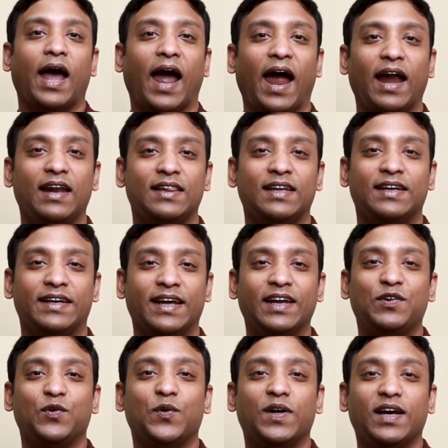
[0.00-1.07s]
and the
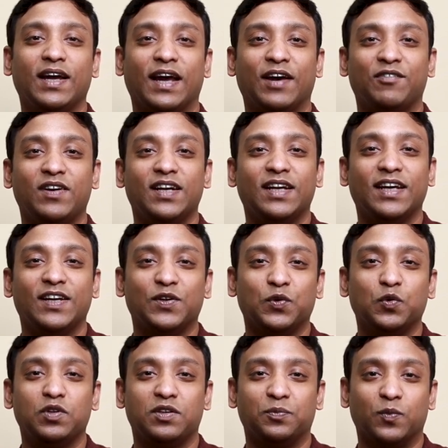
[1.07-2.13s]
day-to-day, everyday
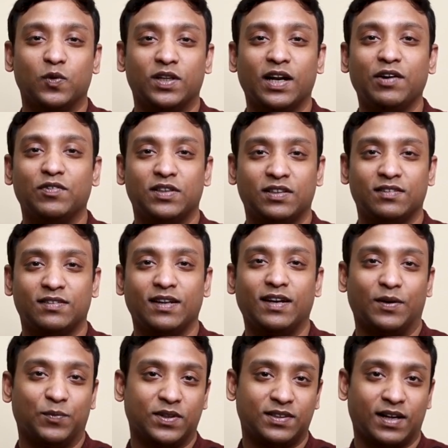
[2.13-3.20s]
used mudra, which is the
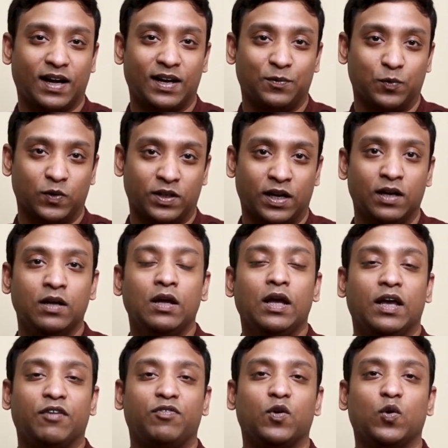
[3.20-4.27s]
namaskara mudra.
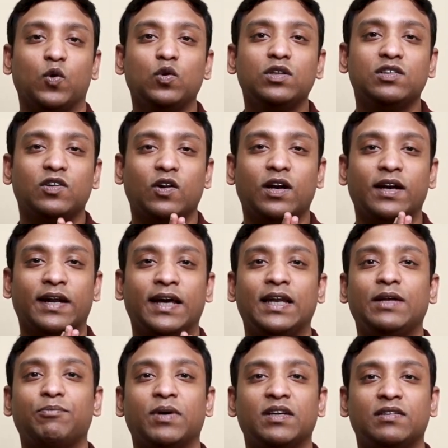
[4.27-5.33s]
If you do this on a
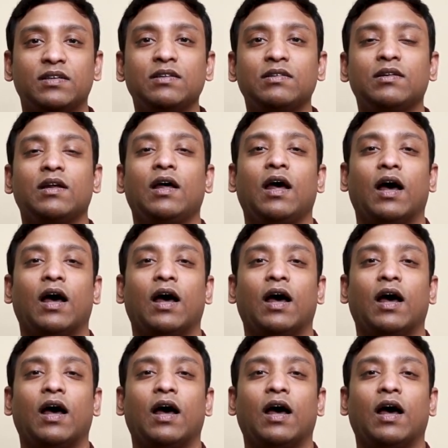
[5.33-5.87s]
daily basis,